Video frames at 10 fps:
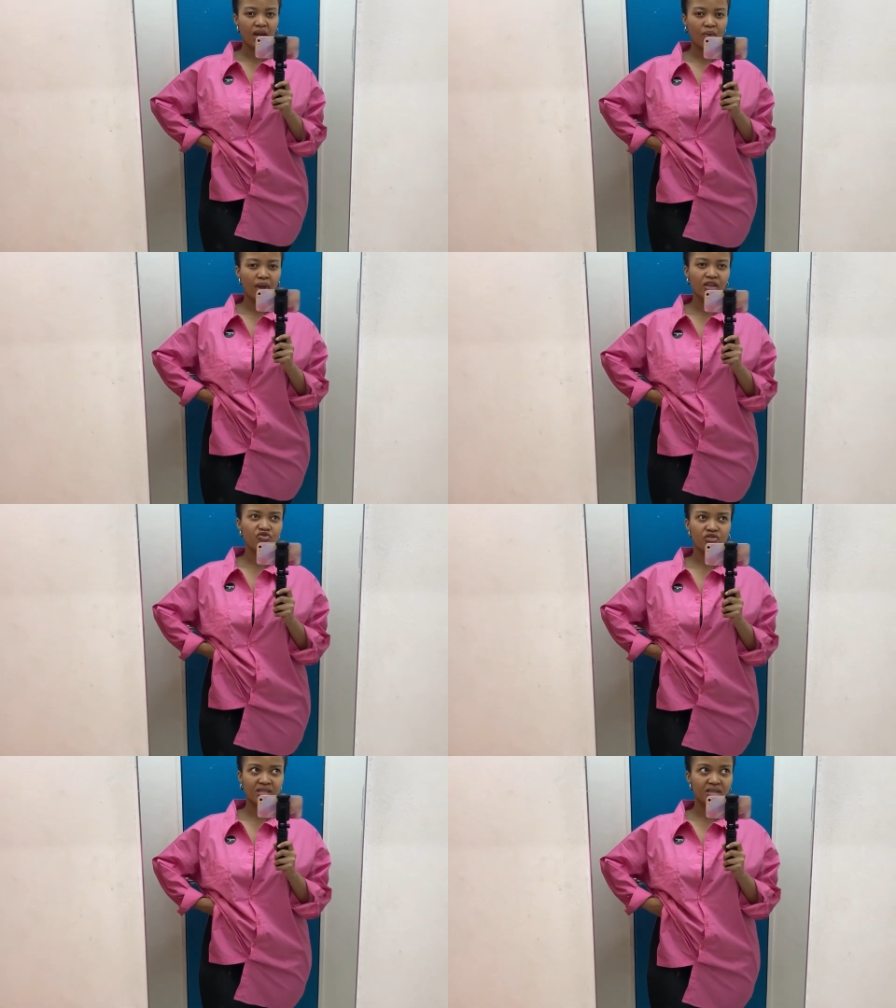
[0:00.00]
I wear
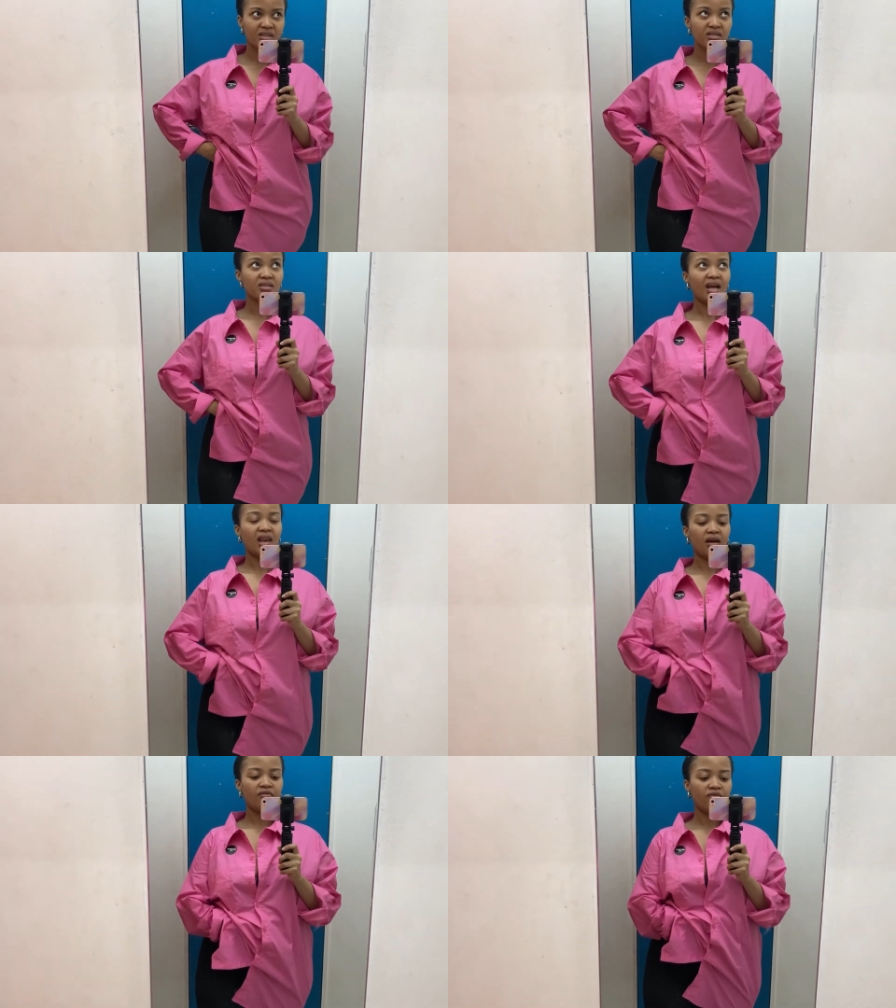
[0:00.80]
dresses I
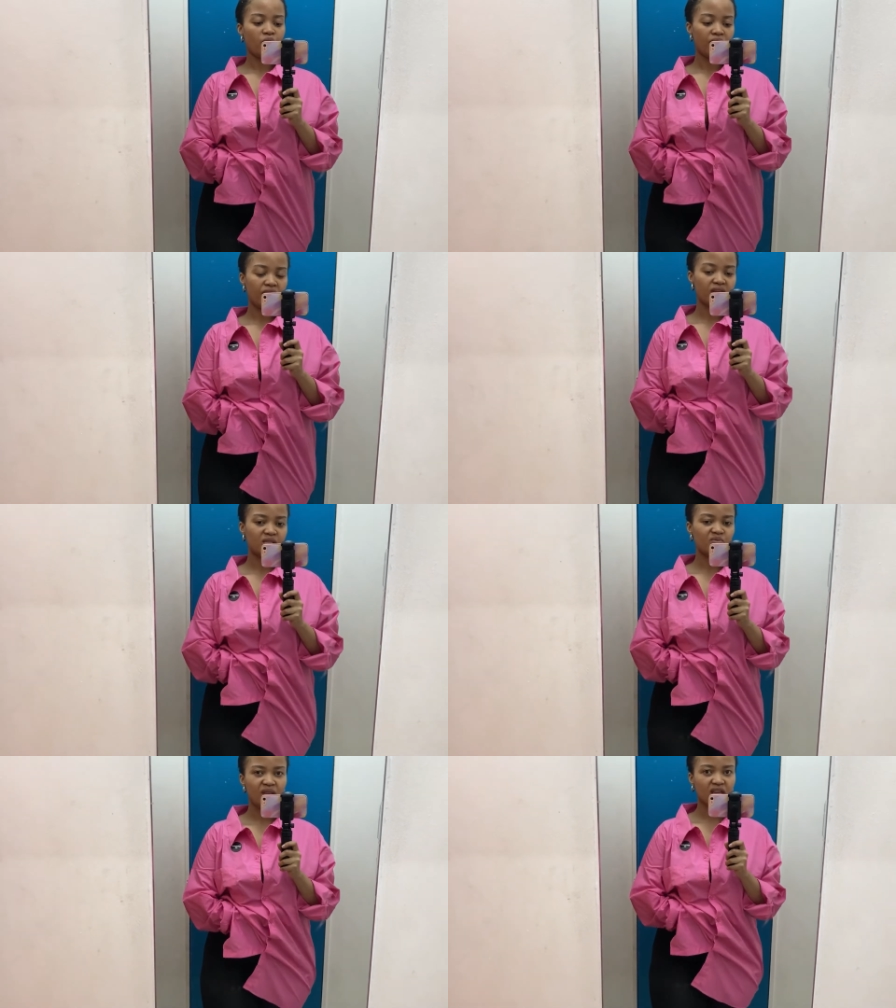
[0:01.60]
love wearing
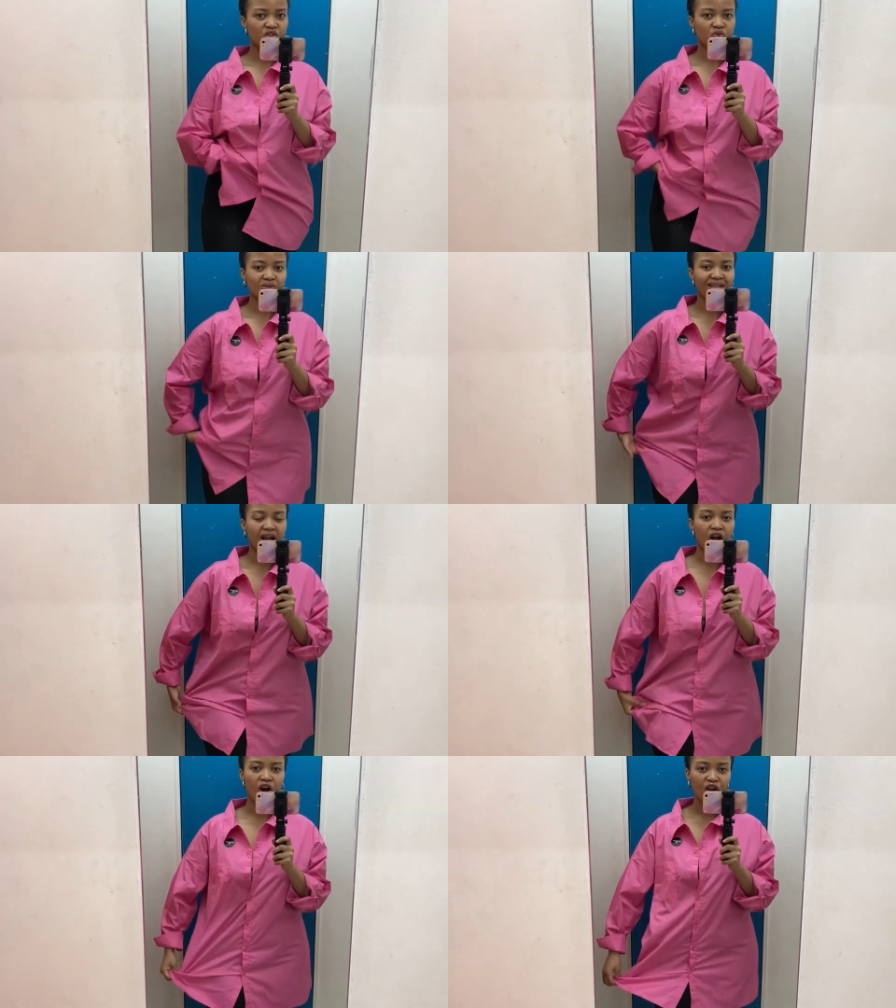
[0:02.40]
spandex shorts like
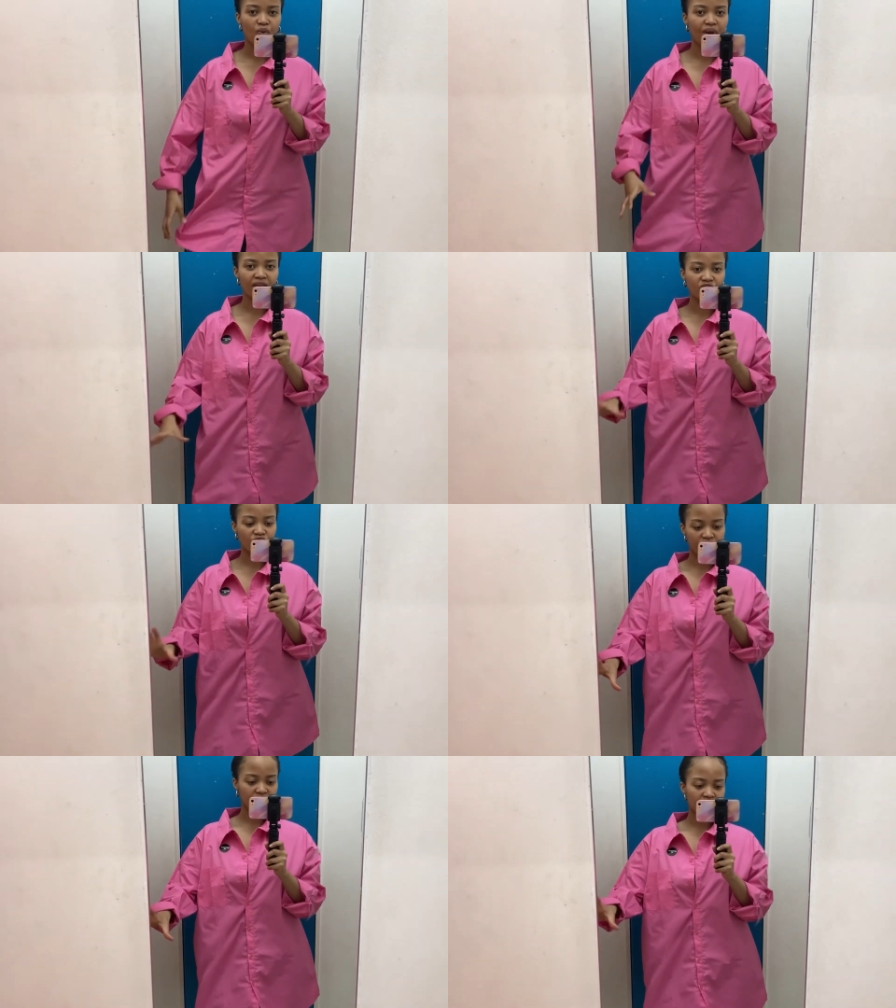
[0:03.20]
I can't wear a
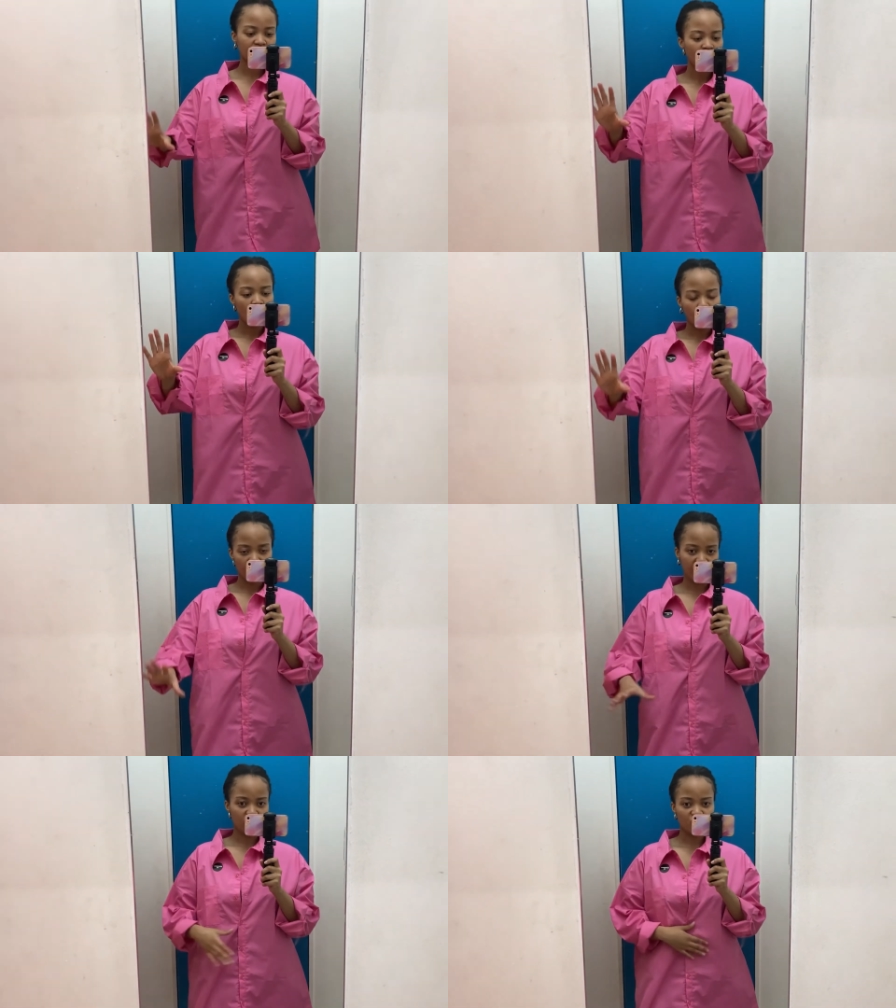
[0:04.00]
dress
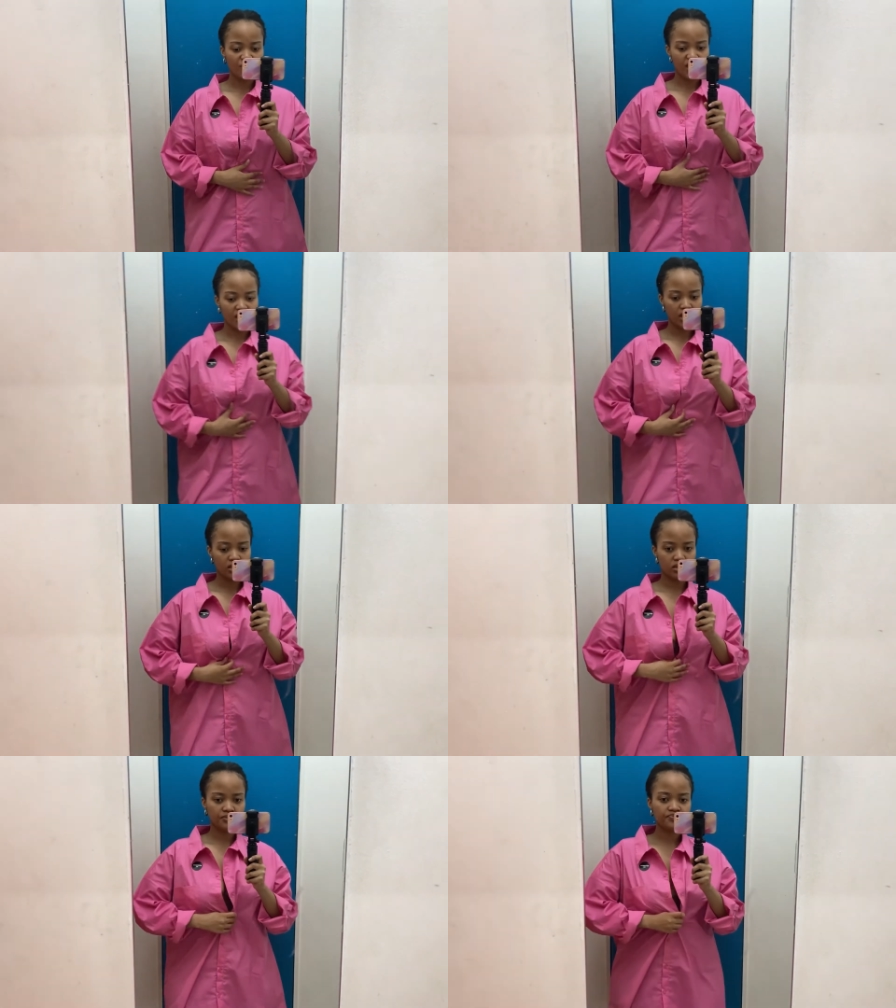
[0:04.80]
without
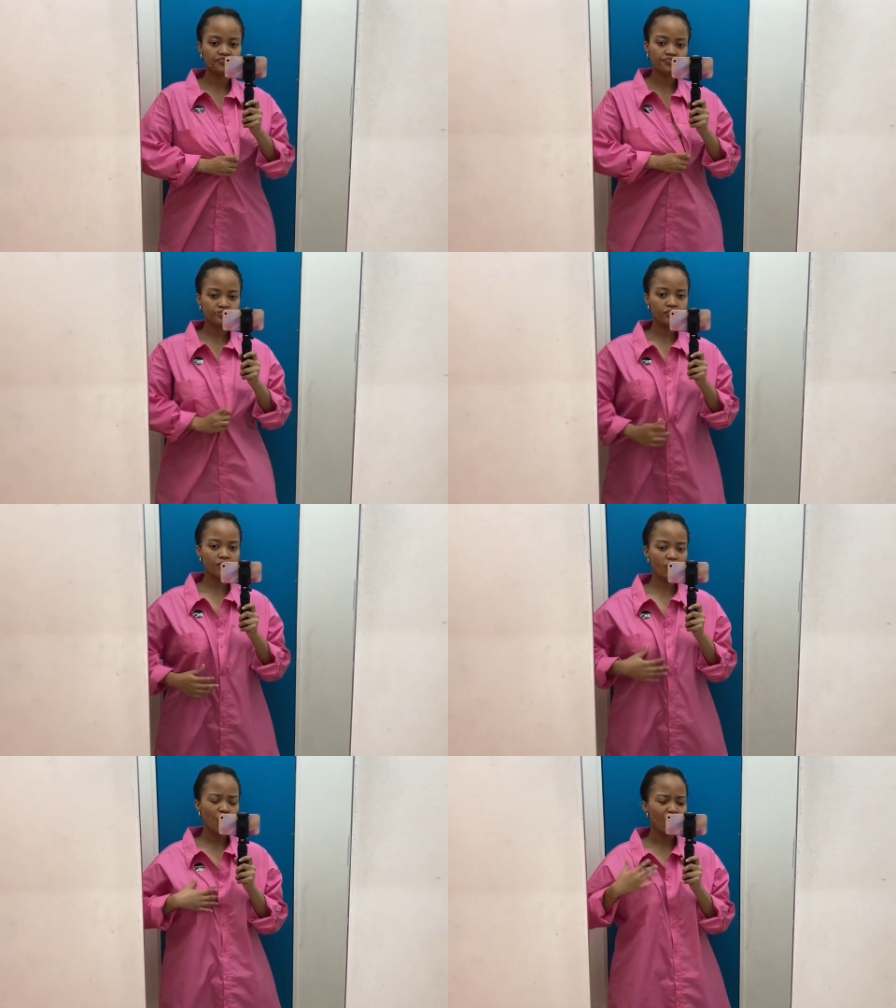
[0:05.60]
spandex
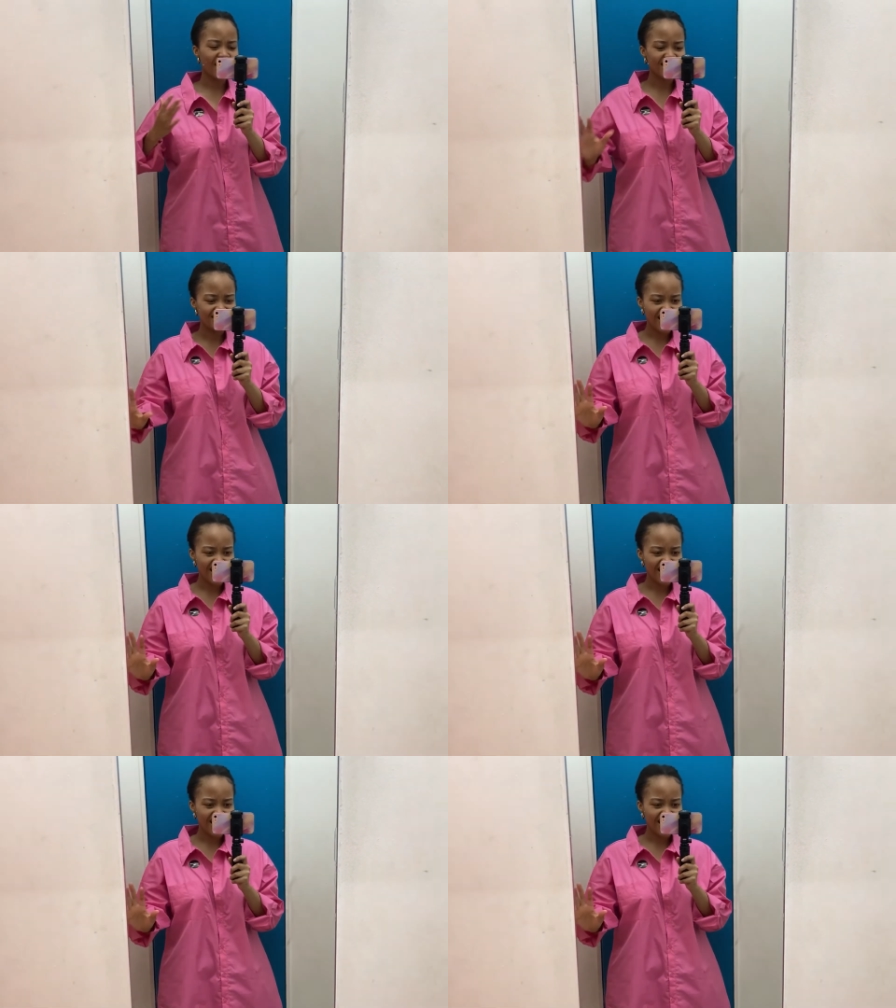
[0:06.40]
or like it's